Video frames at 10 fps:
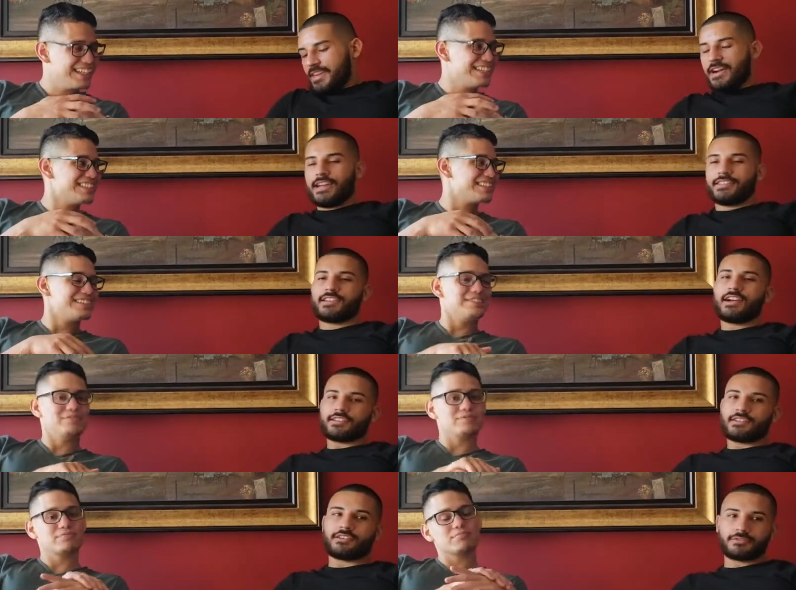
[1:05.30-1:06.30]
Speaker 1: All right,
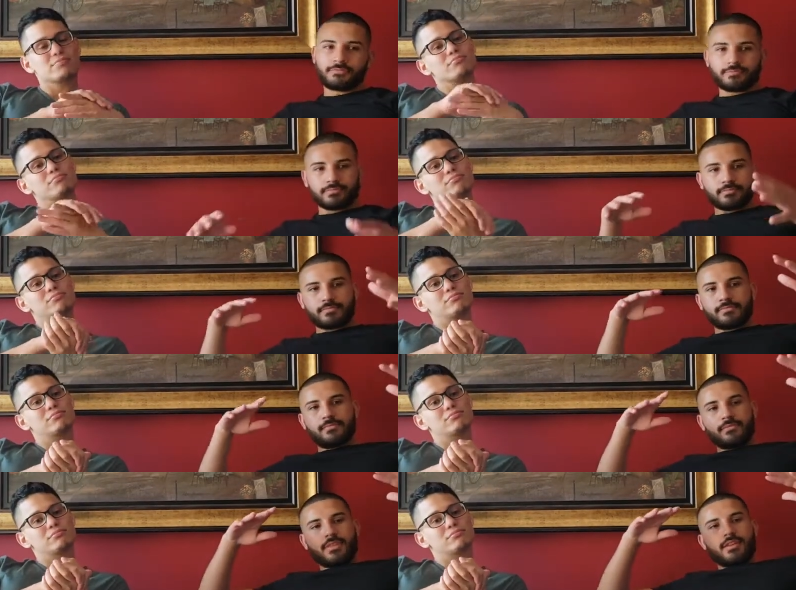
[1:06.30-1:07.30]
y'all. So,
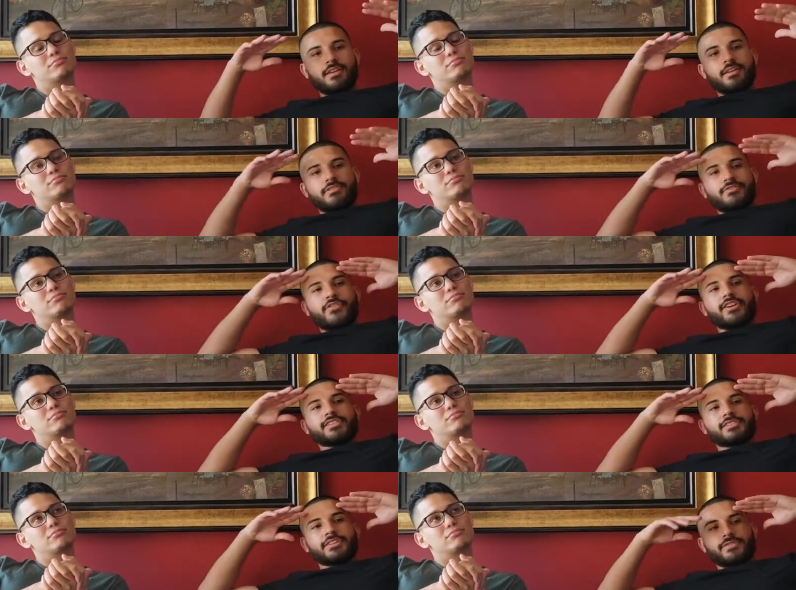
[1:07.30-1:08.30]

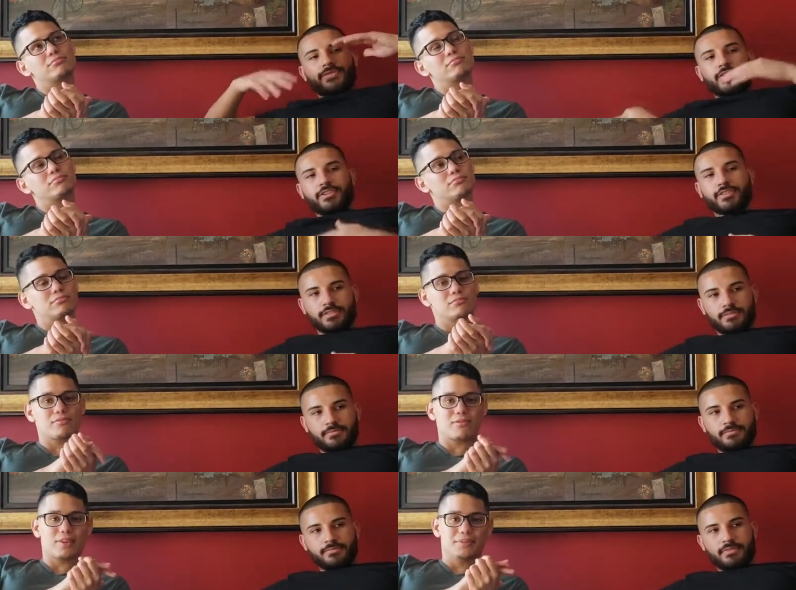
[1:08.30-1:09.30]
first things first.
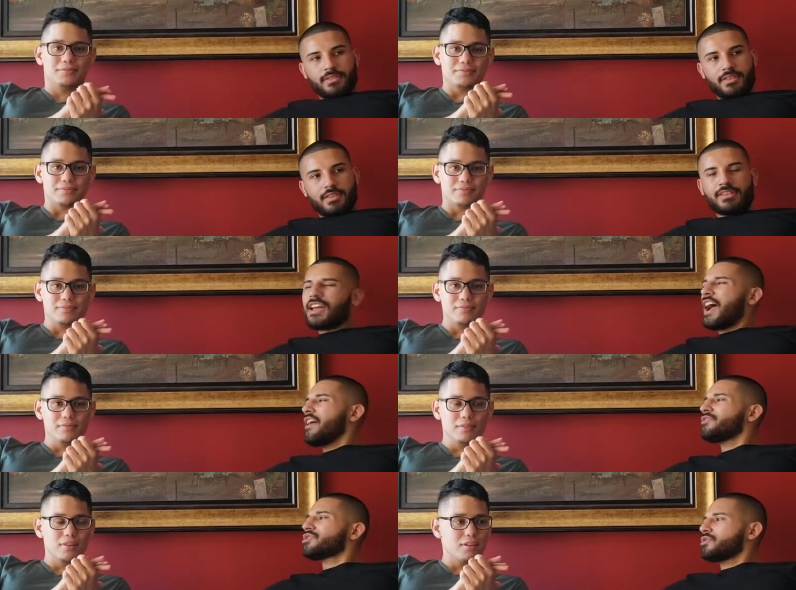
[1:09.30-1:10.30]
The, I
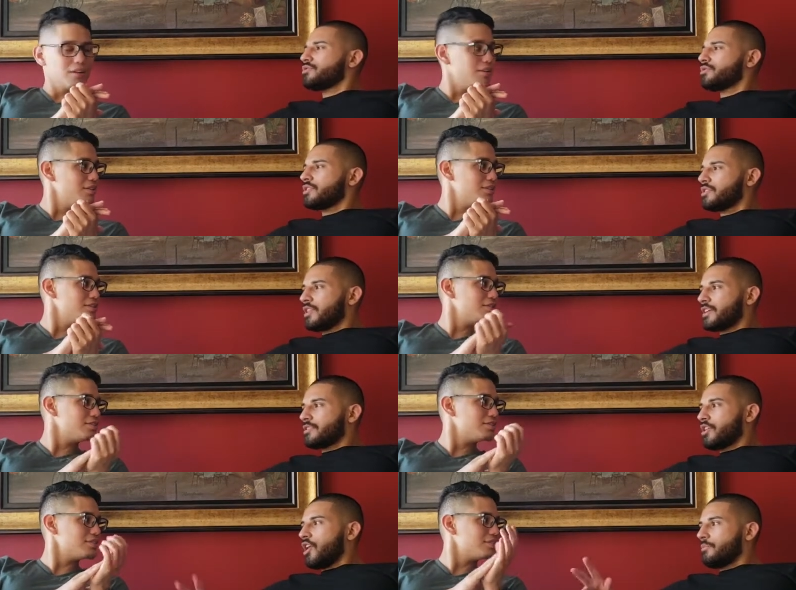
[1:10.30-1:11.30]
haven't shown you none of like
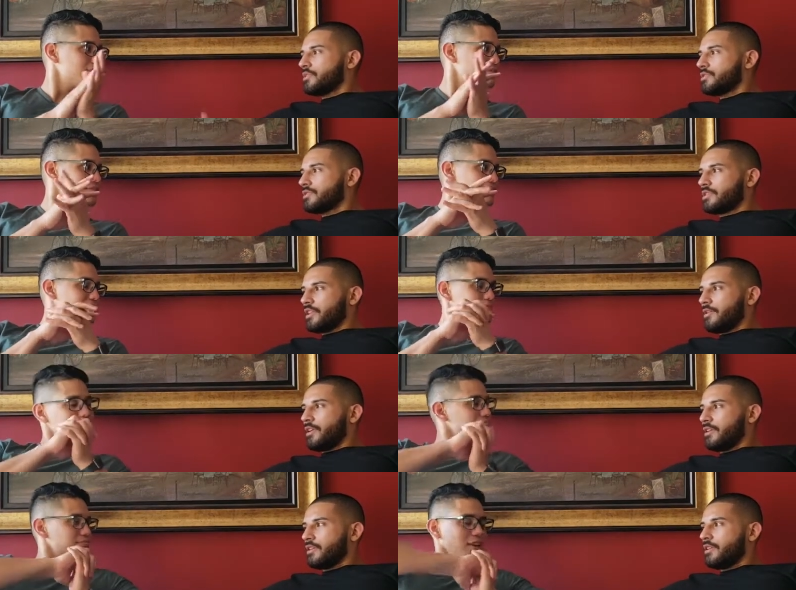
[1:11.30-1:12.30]
the comments and none of that,
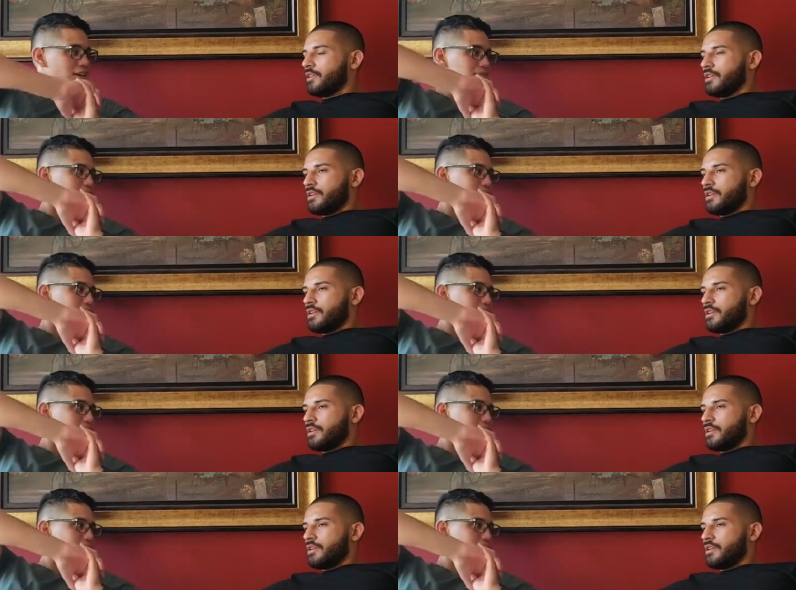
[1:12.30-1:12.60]
right? No.